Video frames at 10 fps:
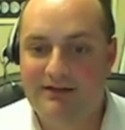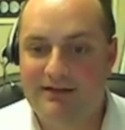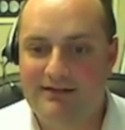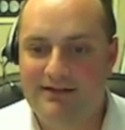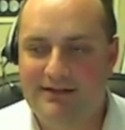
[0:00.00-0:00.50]

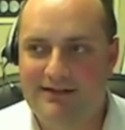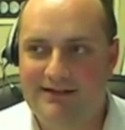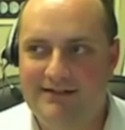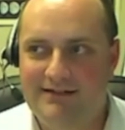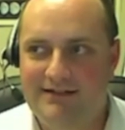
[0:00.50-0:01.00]
Is is
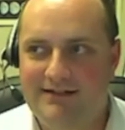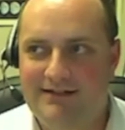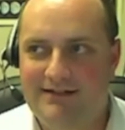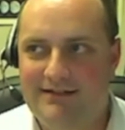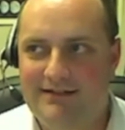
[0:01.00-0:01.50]
this is
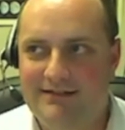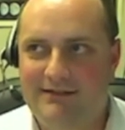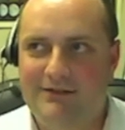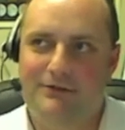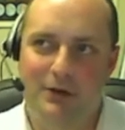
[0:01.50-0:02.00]
this?
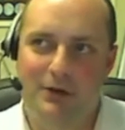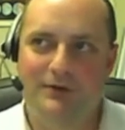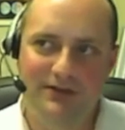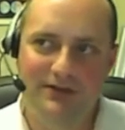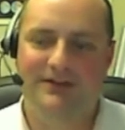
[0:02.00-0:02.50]
Do you know
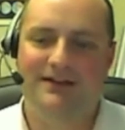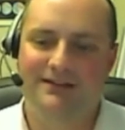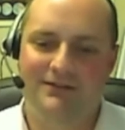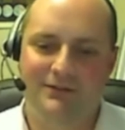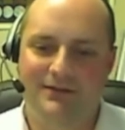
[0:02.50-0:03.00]
this because
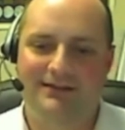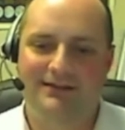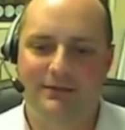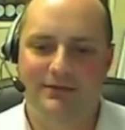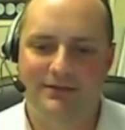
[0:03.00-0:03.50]
of doing
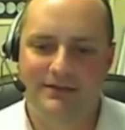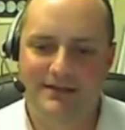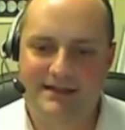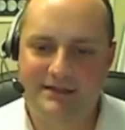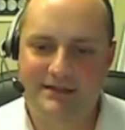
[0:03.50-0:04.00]
similar
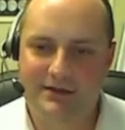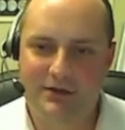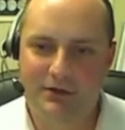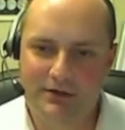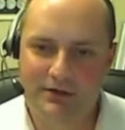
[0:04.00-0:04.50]
things on the
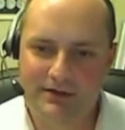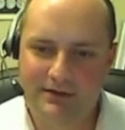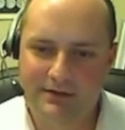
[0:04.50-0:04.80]
Earth?